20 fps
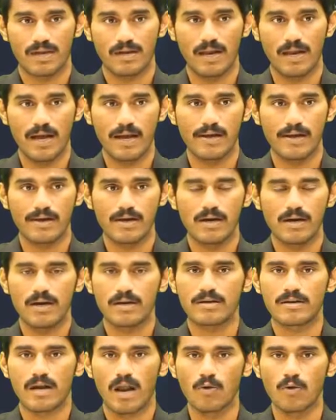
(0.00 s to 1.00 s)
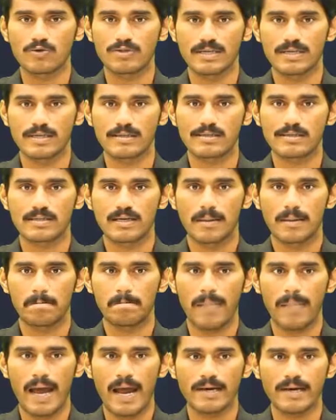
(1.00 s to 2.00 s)
like trousers,
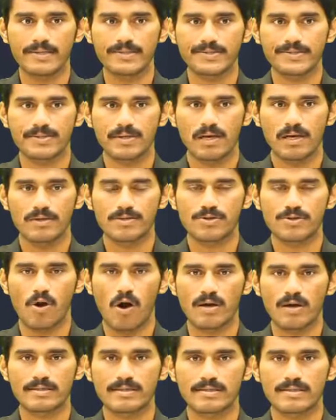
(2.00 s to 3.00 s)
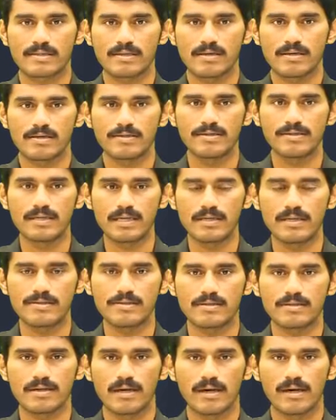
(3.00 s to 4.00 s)
pants, shorts,
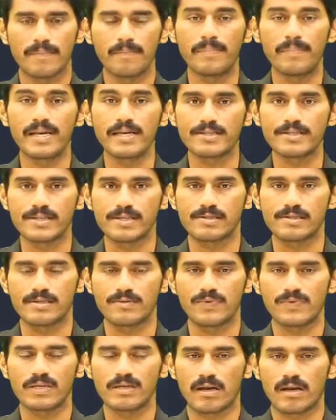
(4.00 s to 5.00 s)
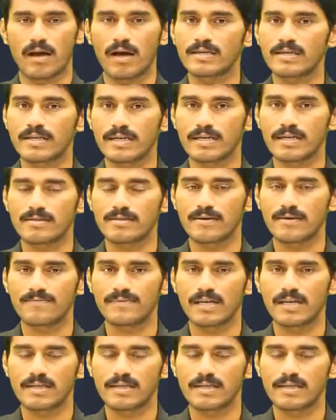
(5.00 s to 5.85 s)
jeans, breeches. These are articles of